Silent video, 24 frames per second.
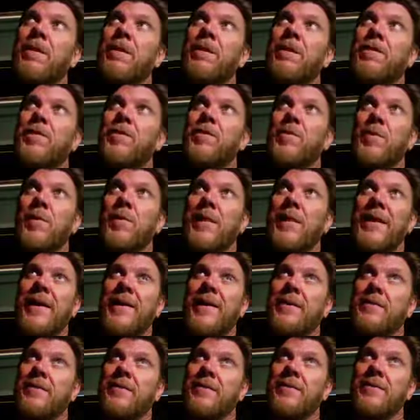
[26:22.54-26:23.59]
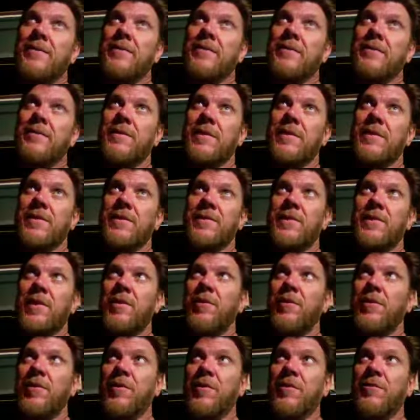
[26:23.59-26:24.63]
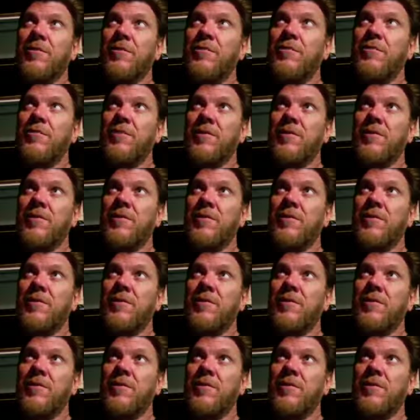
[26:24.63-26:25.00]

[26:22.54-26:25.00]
create this narrative